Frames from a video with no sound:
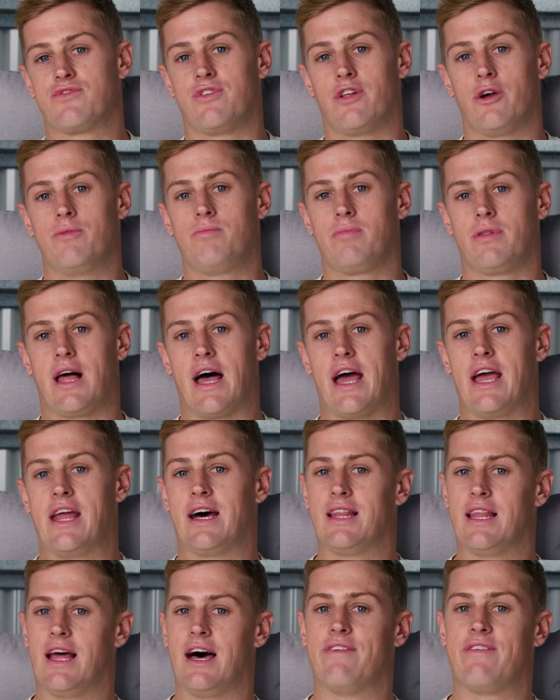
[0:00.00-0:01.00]
flow play.
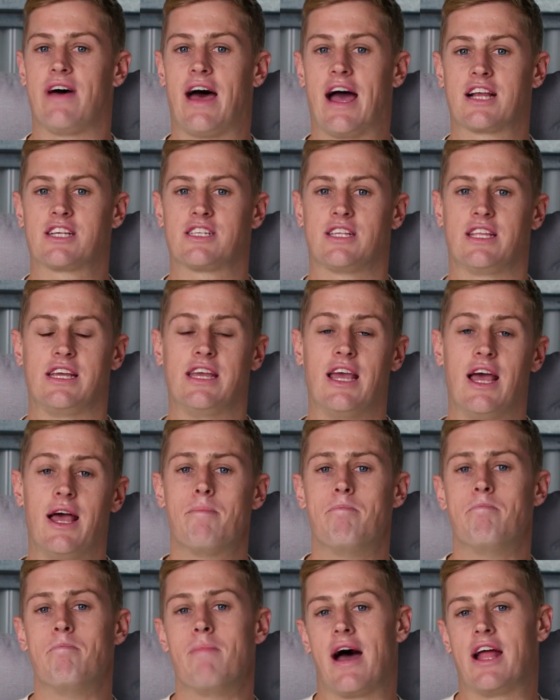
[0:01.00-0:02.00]
And I love actually
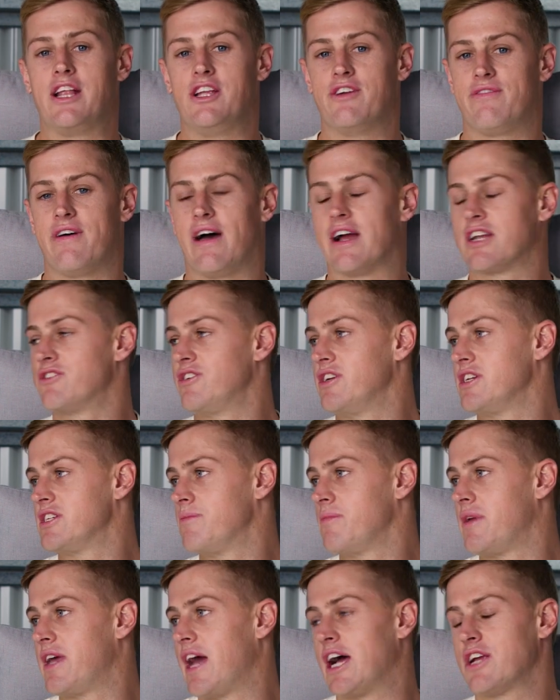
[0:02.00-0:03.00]
manufacturing
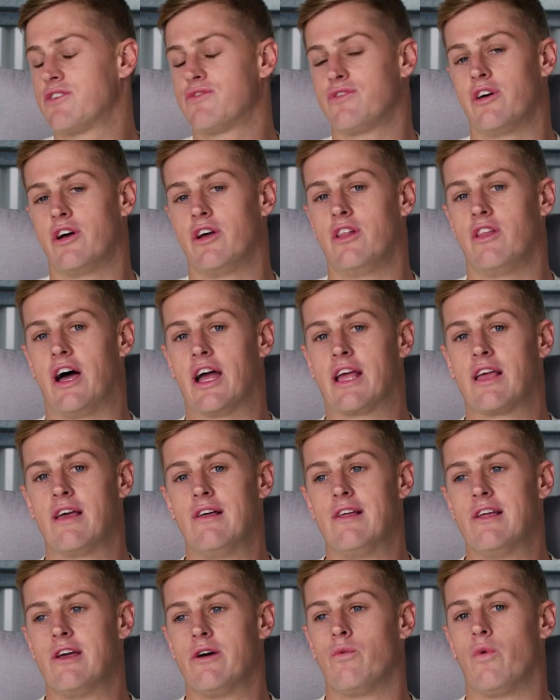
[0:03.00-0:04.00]
some cash flow. Like
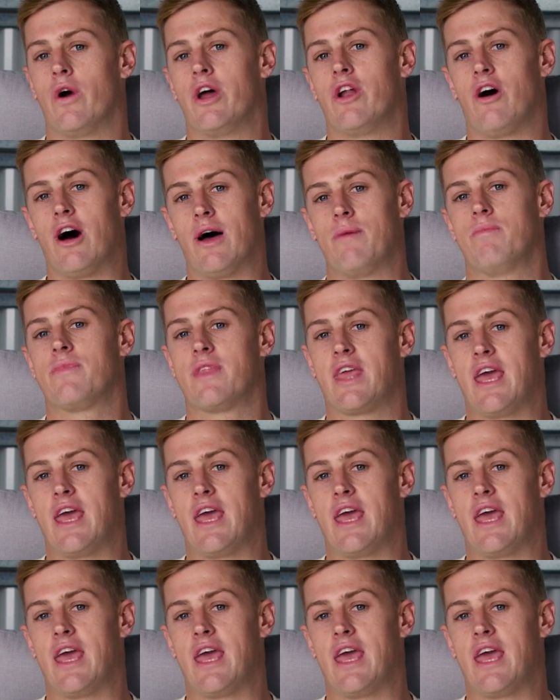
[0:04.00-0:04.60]
when I'm